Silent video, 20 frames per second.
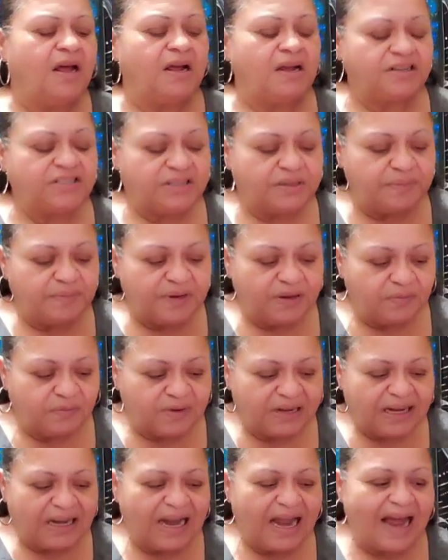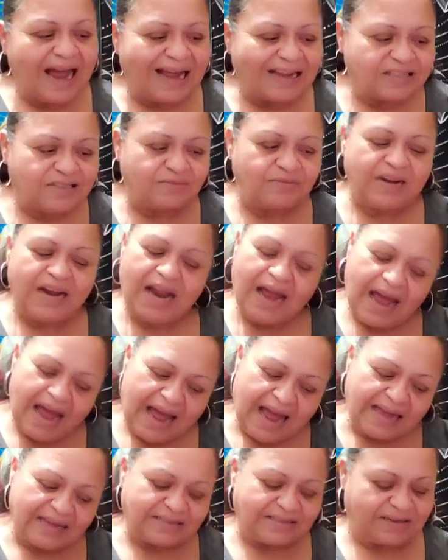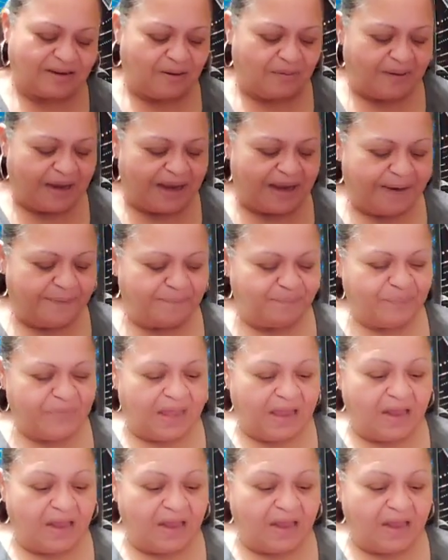You should be relaxed, relax, all right?